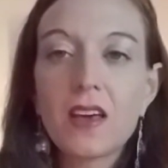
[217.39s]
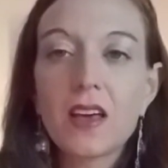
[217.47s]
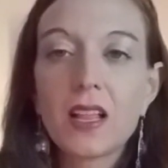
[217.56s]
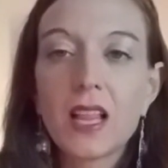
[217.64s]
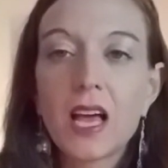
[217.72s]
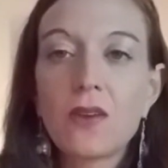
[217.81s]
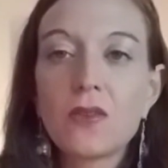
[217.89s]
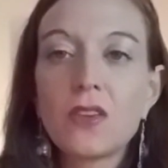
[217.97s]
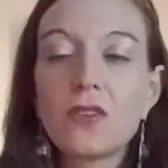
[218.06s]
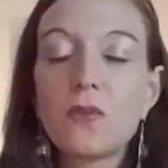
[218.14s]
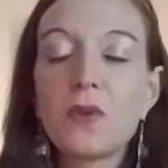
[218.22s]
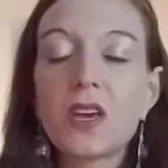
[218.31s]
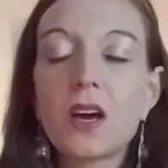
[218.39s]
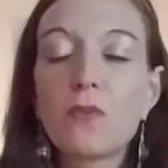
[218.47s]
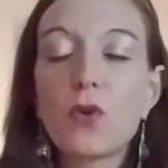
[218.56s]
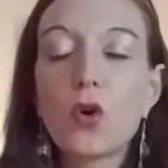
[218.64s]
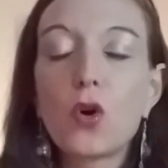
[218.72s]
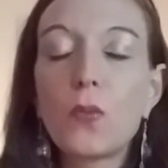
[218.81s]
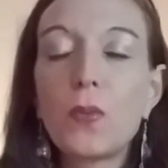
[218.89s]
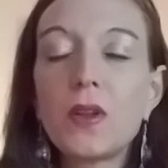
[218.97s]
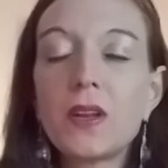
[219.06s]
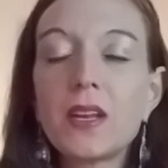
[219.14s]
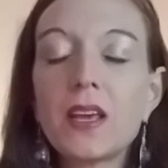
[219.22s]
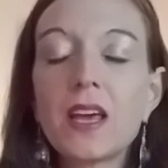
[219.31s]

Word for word: allowing you to become open